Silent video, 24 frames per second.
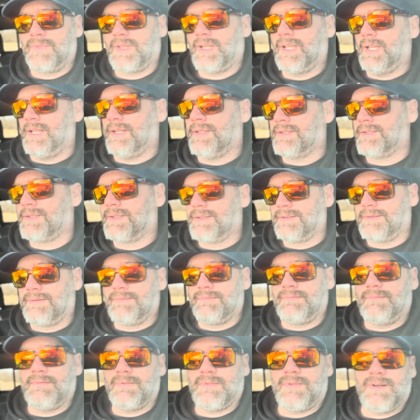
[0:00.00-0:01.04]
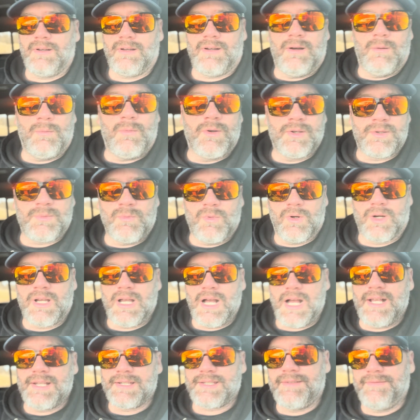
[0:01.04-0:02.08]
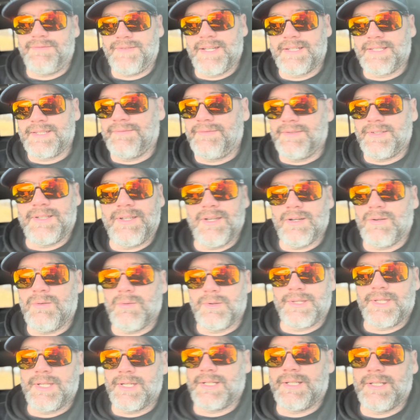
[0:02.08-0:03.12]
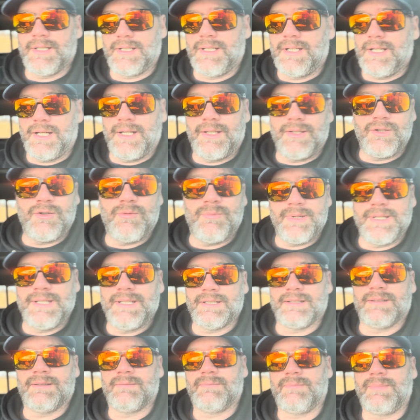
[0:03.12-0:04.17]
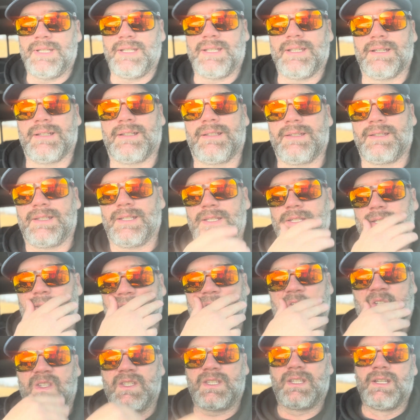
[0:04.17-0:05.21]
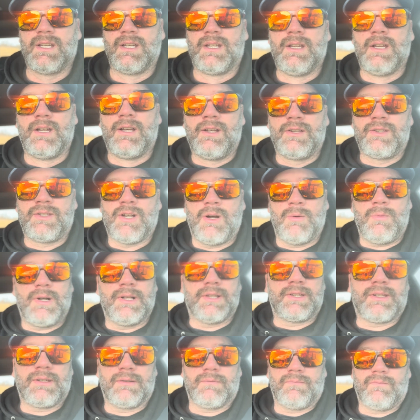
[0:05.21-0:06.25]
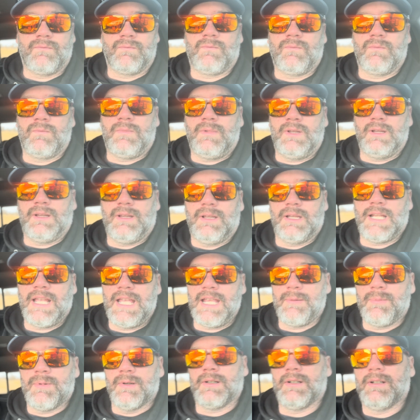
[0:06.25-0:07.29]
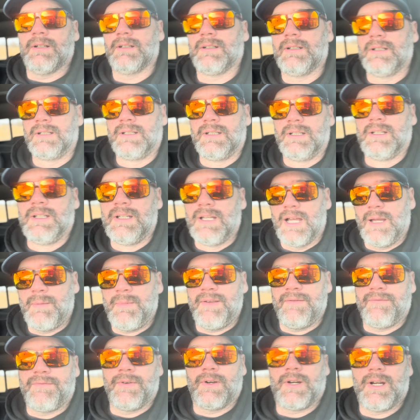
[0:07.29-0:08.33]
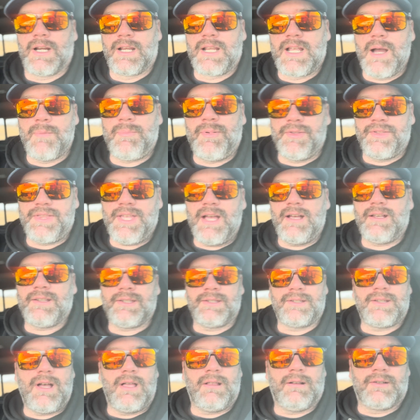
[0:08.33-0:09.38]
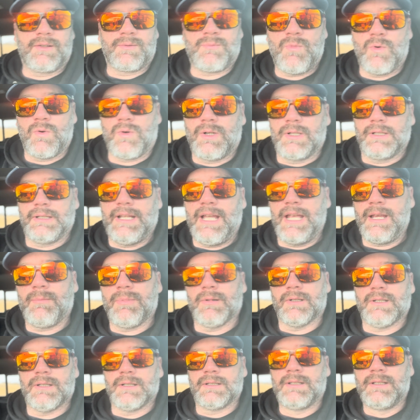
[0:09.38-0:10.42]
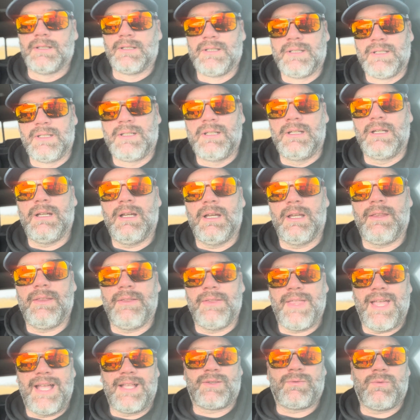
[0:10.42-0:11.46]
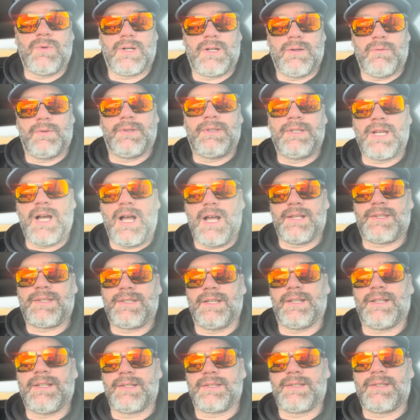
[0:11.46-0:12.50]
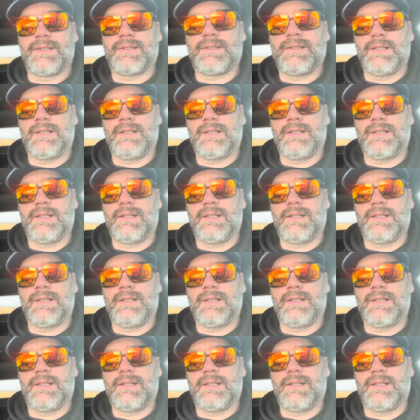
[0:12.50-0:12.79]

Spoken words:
It's almost more cost effective to go with a new bin, because it's just so much labor. I mean, for a couple $1,000s more in labor, that's what it would cost us